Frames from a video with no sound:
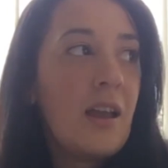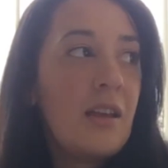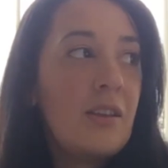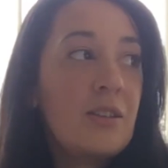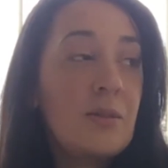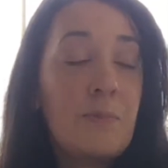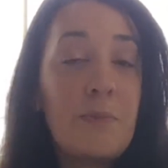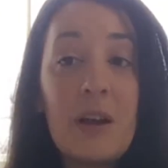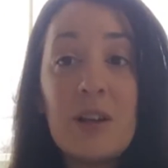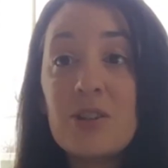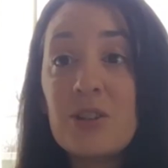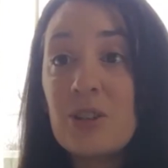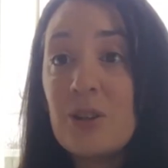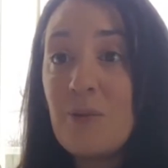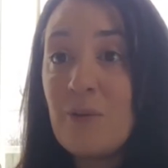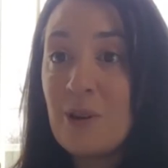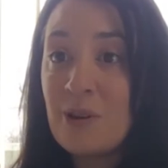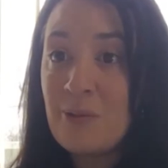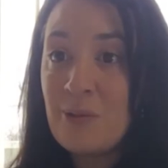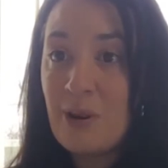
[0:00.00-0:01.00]
especially
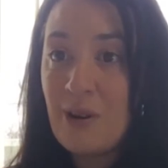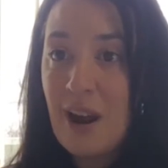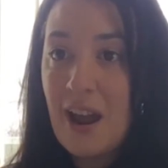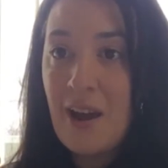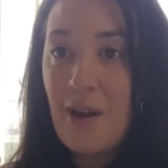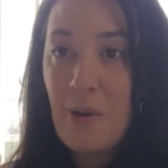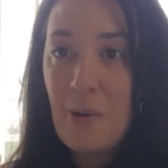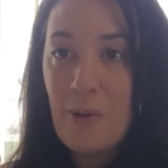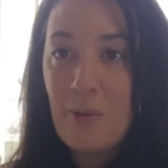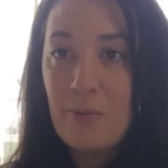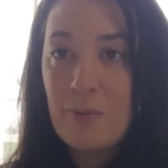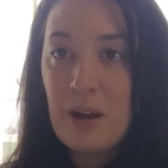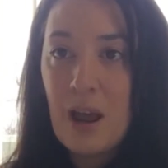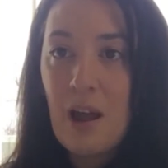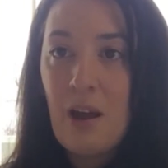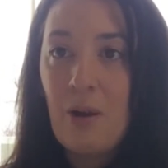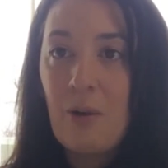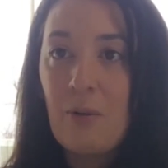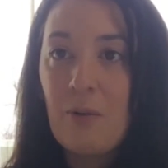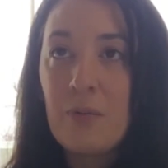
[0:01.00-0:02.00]
when we're at home
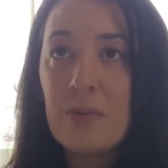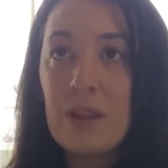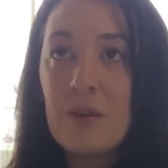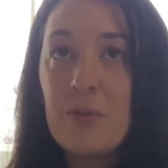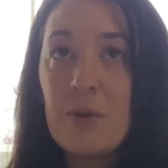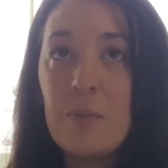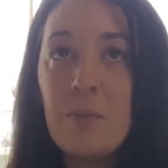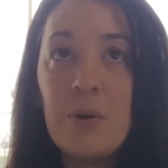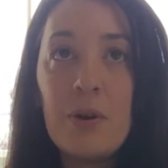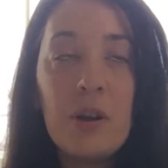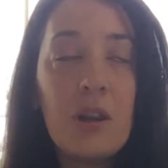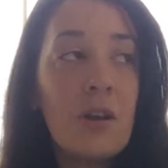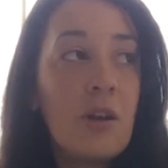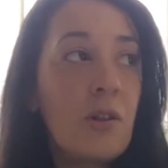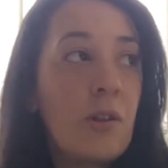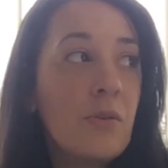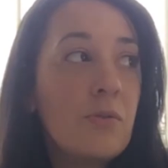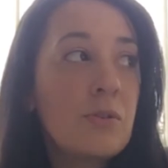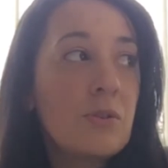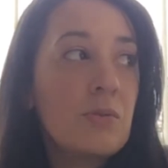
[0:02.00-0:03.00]
now. If you put it
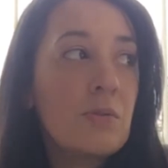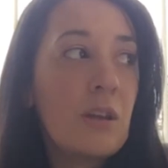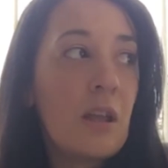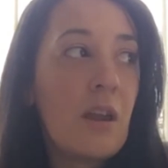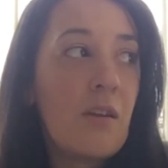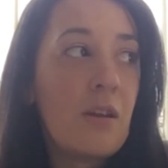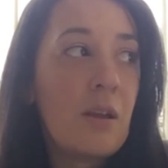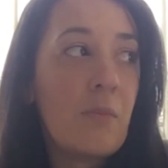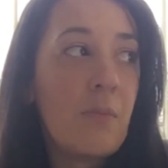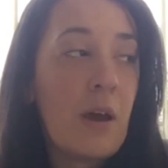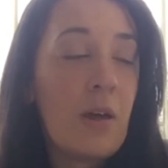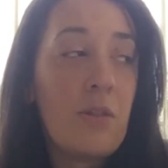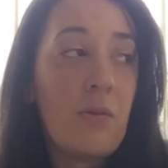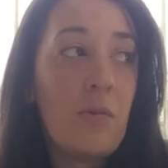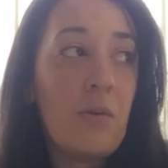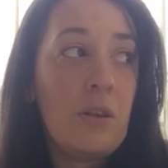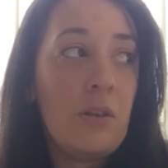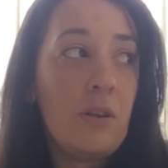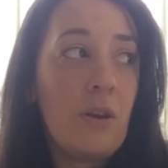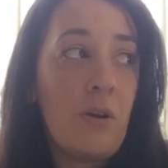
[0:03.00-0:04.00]
close to an area by the
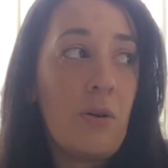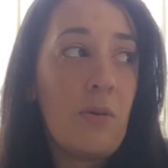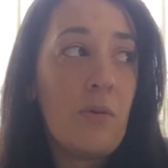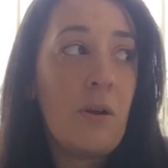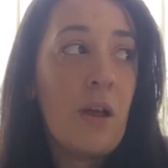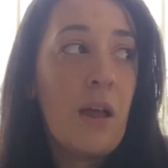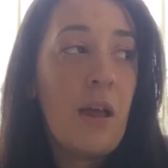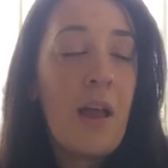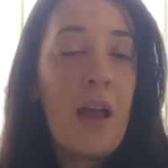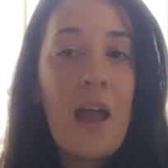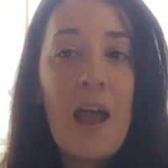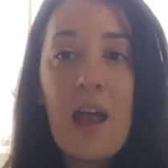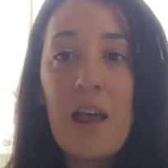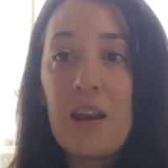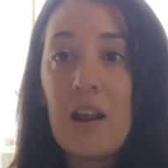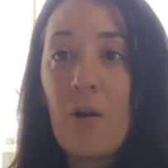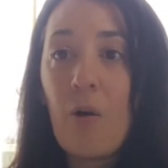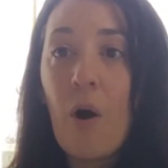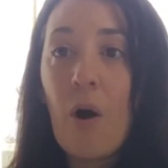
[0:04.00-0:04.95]
window, and